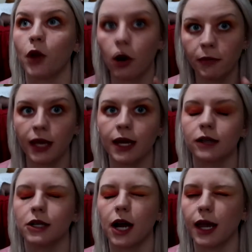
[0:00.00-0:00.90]
our main
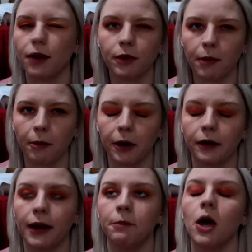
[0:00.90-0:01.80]
character, I can't remember
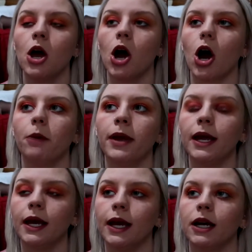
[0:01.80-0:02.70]
her name, our
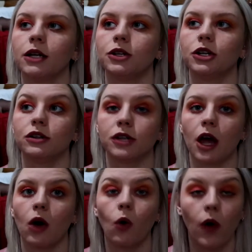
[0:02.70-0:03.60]
main character's
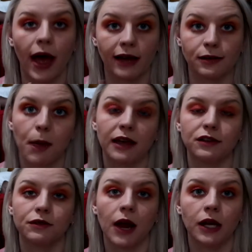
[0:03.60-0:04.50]

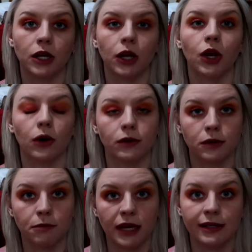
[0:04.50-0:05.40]
ex-best friend
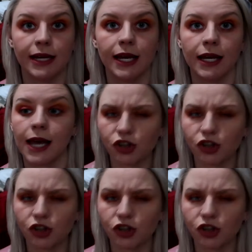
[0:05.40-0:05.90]
goes missing.